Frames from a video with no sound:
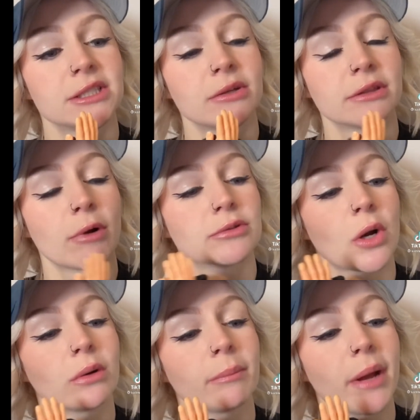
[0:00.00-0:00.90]
is you can throw
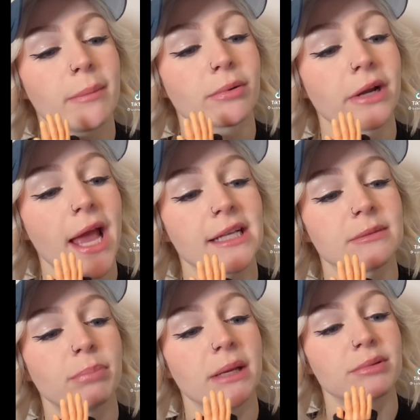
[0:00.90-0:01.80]
toilet paper and eggs
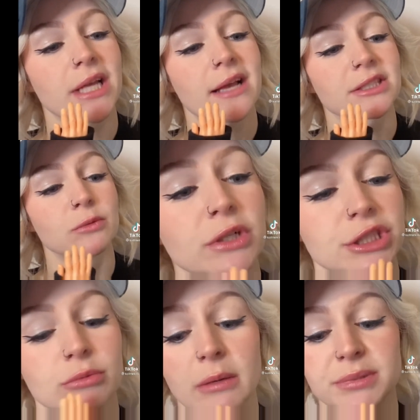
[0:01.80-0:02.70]
at people's houses
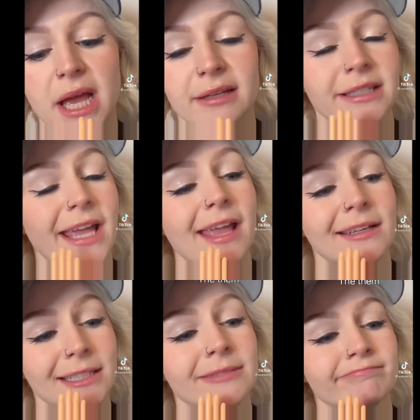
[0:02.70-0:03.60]
once you obtain the candy.